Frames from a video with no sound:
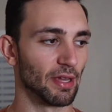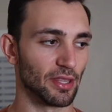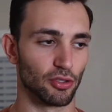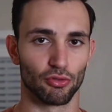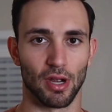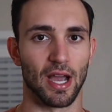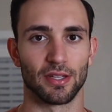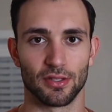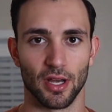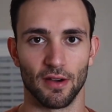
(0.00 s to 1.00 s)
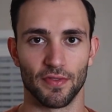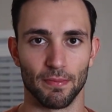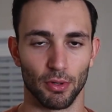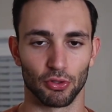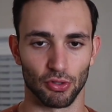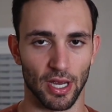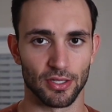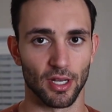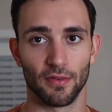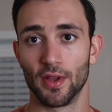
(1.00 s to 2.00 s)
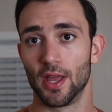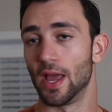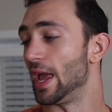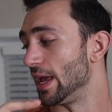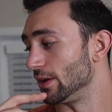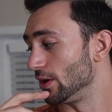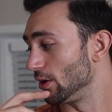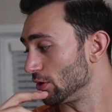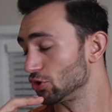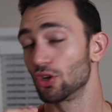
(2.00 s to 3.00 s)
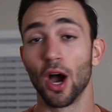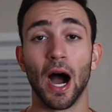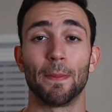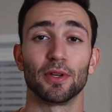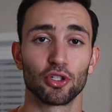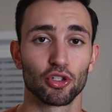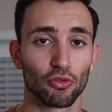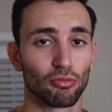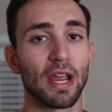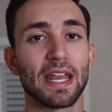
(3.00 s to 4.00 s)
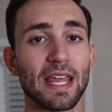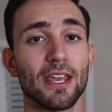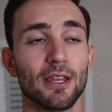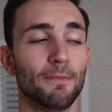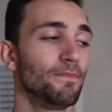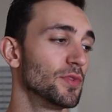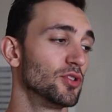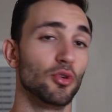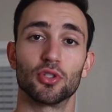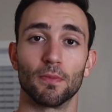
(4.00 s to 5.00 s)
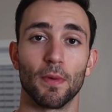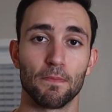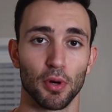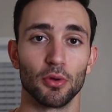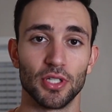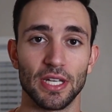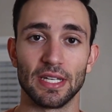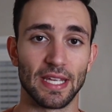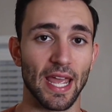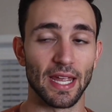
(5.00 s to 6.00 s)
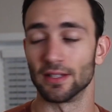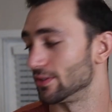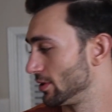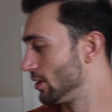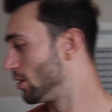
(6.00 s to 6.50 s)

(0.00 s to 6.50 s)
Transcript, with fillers: like the dry stuff, the bulk dry stuff, and hopping straight in to some protein gains,